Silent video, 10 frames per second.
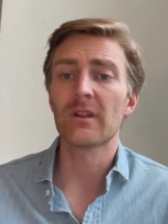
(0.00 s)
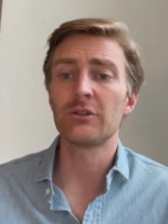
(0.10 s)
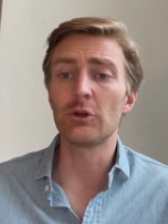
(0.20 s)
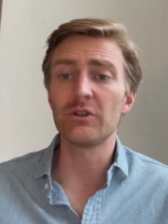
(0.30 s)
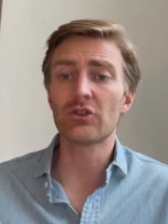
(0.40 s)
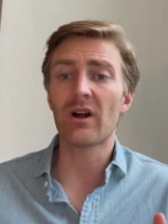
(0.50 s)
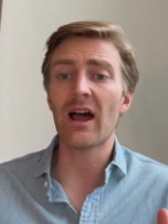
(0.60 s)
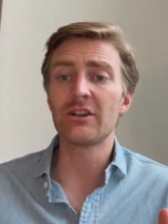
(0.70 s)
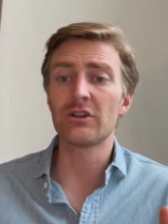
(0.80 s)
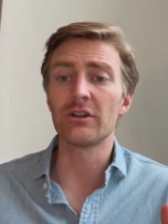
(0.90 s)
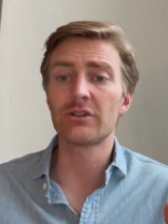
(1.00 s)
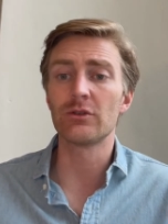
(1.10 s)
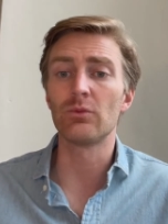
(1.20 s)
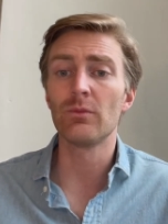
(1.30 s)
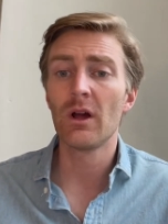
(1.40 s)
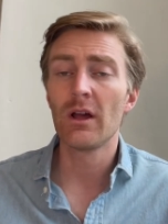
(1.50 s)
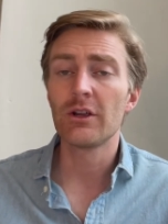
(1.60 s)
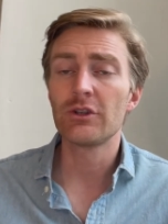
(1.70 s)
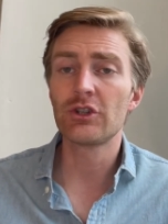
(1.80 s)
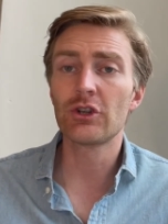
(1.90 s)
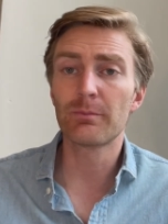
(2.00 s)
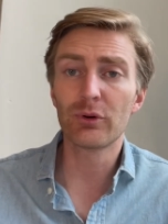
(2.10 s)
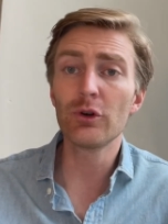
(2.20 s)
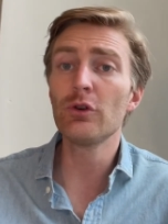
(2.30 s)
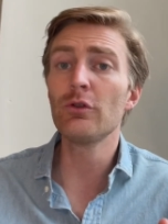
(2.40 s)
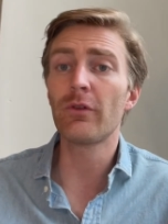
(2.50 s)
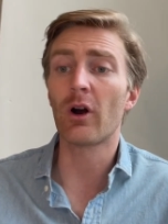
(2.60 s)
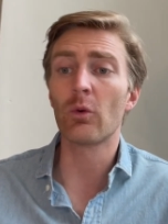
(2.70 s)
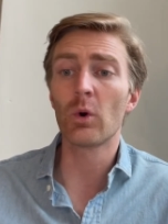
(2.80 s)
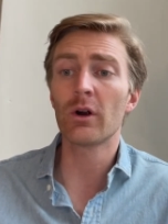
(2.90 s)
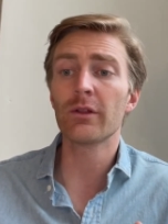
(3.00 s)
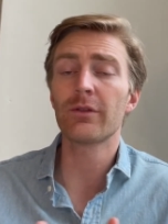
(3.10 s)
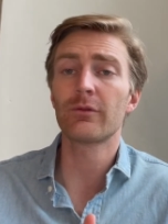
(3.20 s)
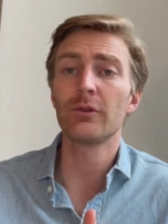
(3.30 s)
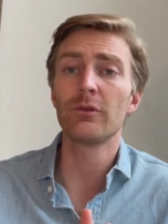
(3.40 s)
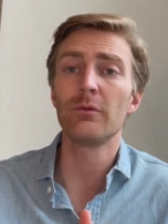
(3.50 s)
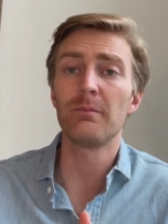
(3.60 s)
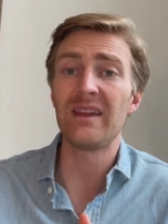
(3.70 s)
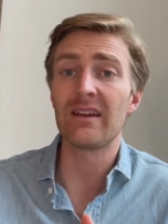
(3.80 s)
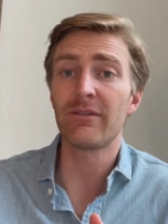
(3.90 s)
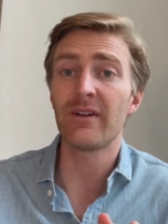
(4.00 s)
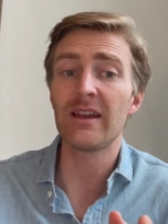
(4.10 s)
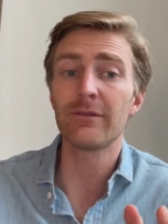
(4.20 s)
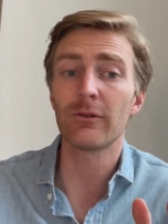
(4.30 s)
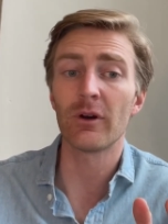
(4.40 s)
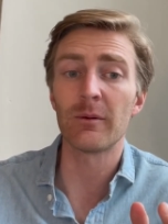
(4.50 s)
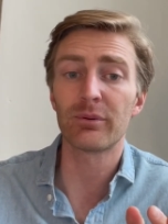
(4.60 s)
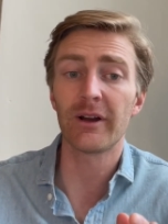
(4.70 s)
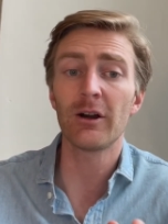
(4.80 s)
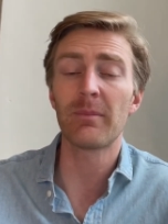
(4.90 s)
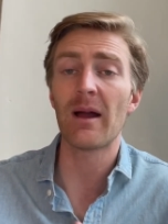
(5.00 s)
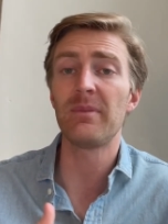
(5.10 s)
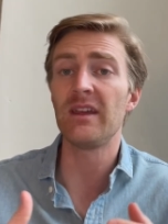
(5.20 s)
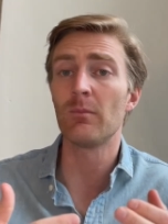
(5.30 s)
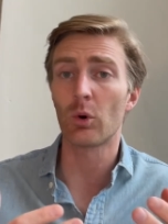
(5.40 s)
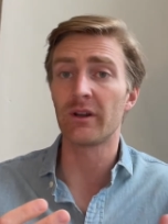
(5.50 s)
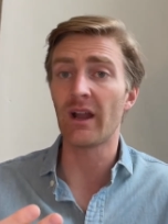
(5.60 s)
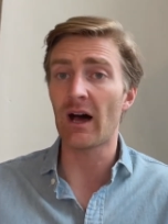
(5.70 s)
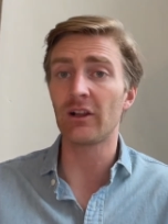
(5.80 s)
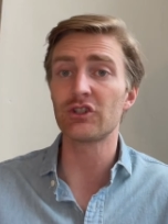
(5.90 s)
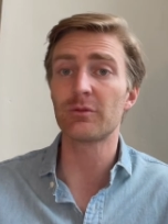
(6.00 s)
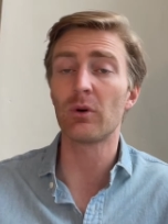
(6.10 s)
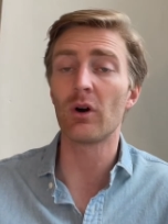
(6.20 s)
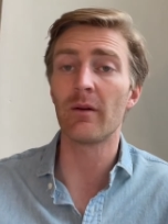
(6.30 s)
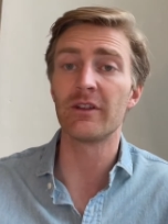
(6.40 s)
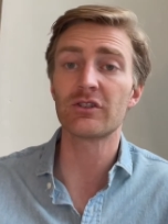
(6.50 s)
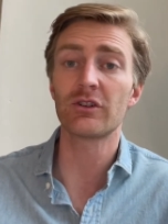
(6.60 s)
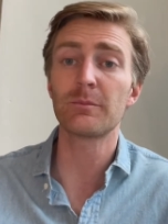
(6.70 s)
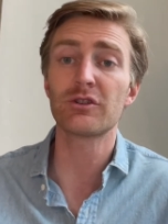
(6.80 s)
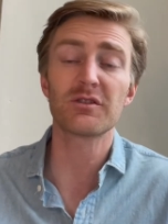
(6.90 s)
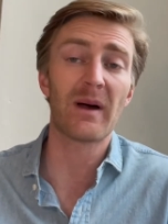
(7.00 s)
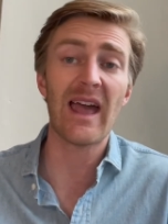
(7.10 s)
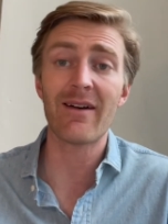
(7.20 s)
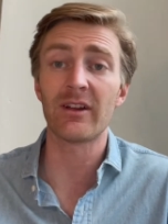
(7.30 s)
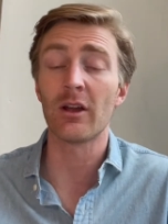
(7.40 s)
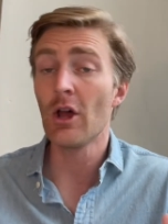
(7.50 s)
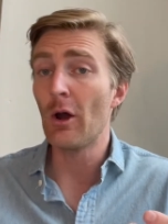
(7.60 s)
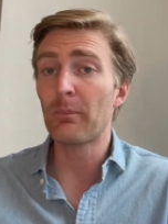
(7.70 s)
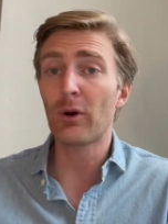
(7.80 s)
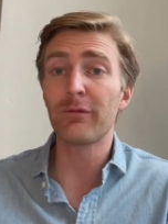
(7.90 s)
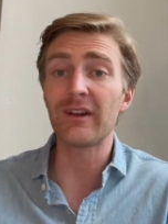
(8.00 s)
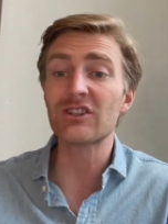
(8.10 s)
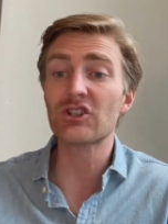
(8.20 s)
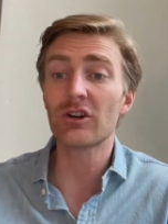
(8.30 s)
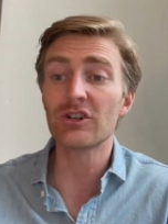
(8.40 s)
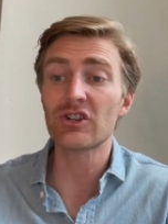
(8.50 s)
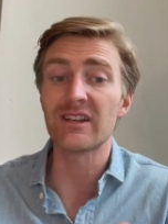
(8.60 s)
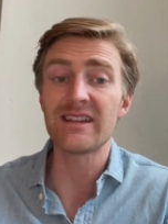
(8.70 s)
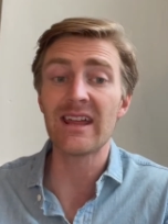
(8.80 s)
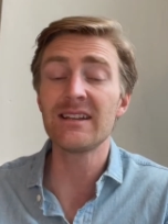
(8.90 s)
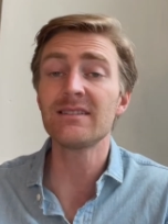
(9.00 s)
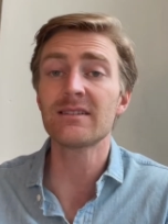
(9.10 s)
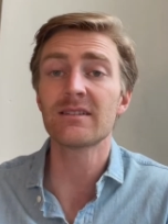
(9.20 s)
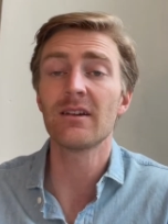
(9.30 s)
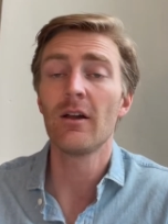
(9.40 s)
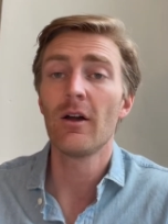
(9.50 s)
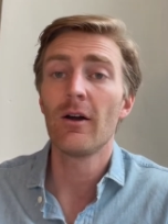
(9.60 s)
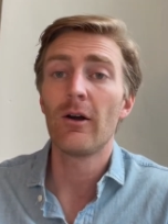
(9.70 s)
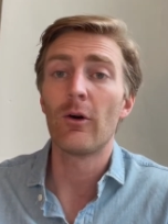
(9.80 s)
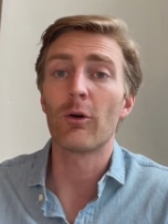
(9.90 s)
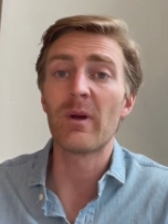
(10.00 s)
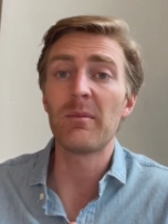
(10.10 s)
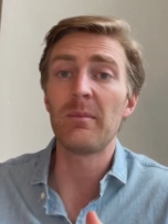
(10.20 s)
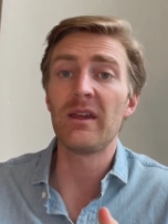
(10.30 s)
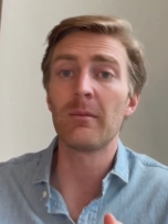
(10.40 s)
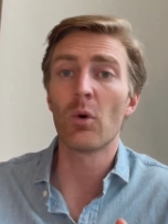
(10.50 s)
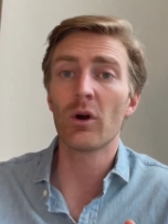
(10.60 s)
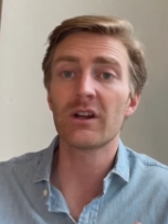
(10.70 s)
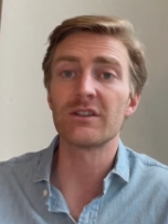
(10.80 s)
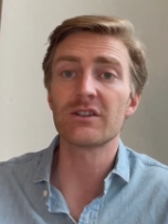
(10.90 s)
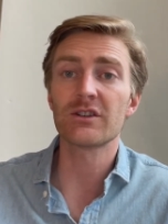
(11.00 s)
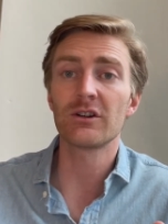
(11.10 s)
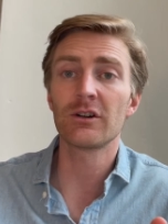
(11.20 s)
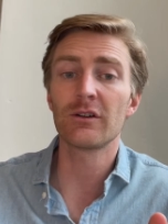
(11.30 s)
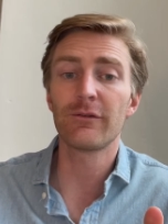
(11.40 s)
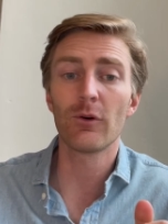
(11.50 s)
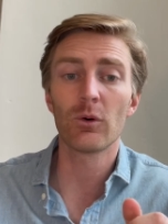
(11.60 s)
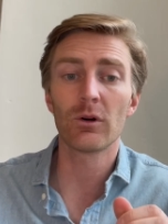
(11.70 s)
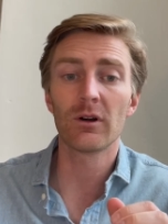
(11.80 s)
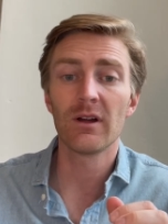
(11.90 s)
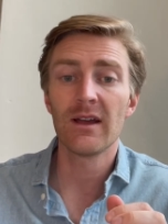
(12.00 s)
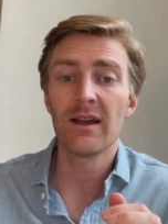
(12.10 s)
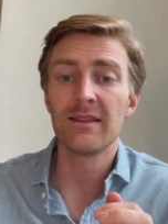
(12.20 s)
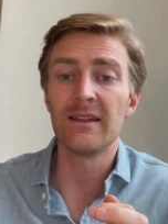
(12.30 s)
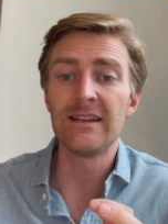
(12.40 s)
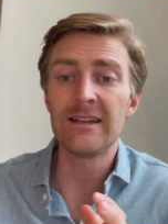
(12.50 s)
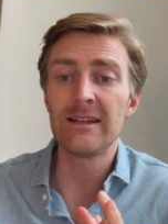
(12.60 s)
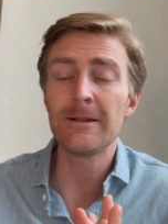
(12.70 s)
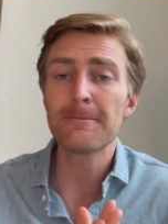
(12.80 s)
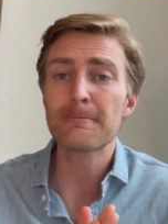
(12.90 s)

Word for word: Do we try to to prove our worth through being faithful in prayer, by being more knowledgeable of the scriptures, by having perfect church attendance, or maybe being more concerned for the needy?